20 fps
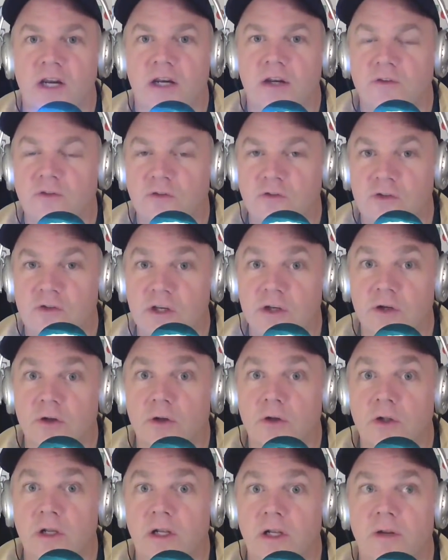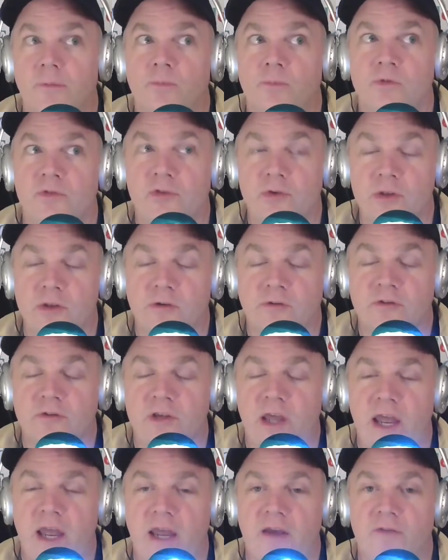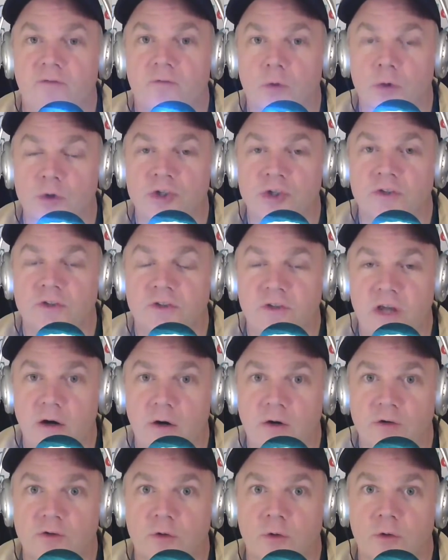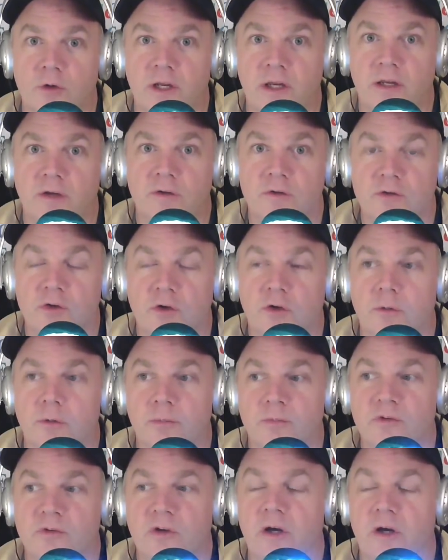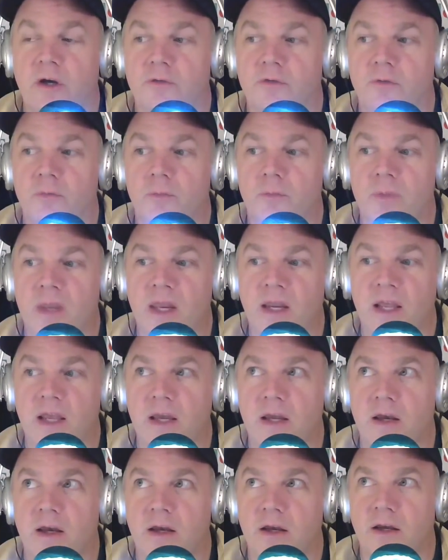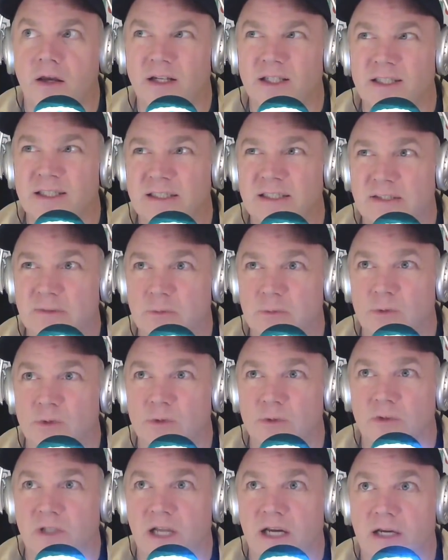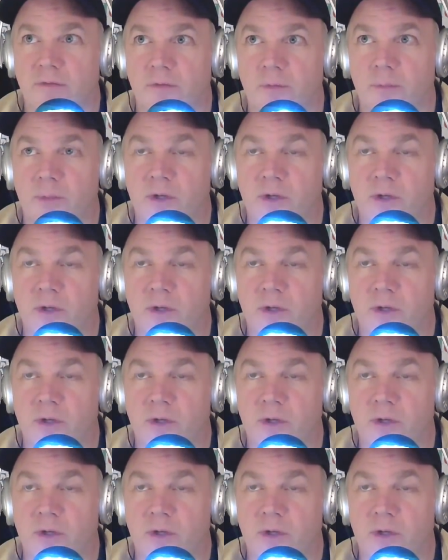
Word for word: It is still to this day virgin territory in terms of media lack of a